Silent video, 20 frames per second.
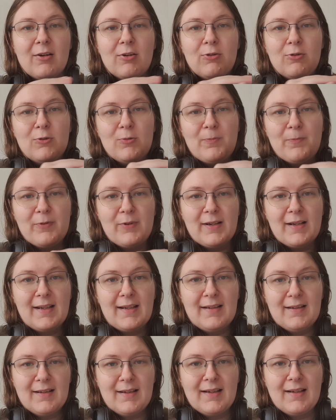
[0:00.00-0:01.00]

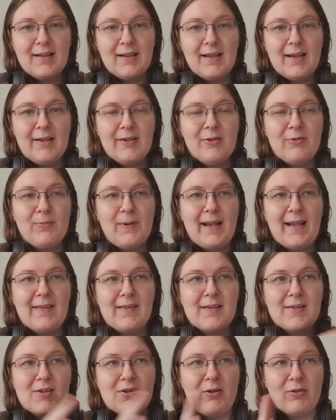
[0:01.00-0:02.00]
Hopefully in a way
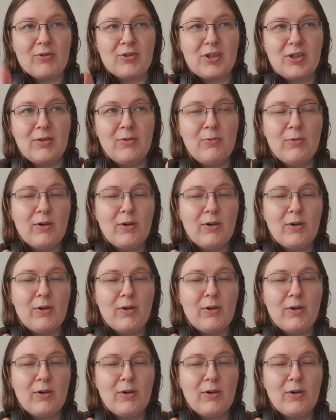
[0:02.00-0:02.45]
that's not too